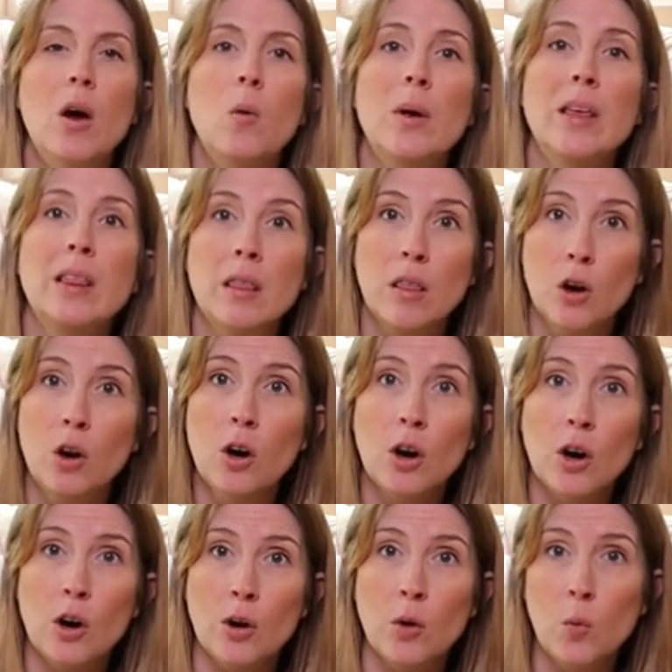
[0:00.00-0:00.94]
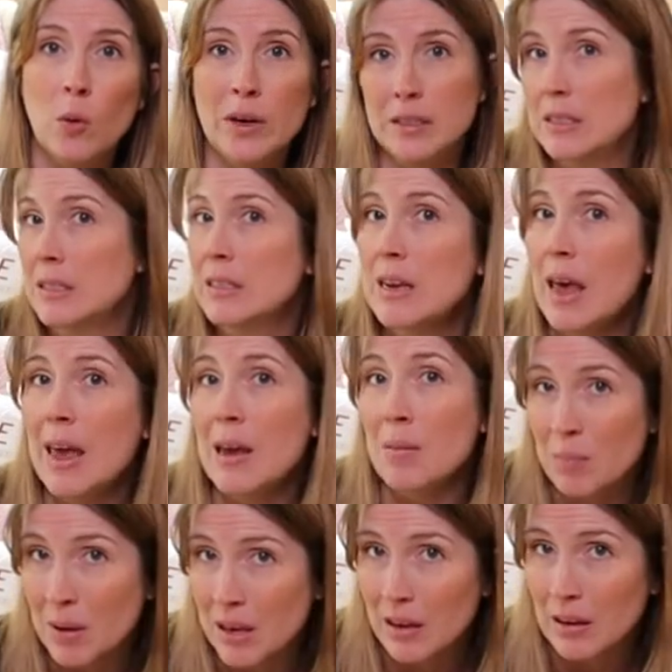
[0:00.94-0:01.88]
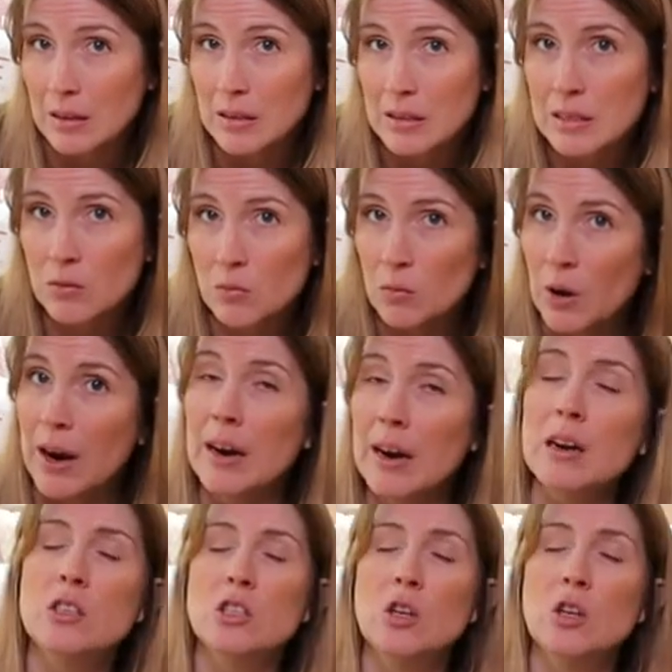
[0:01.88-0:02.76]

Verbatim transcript: We learn what stay means, right?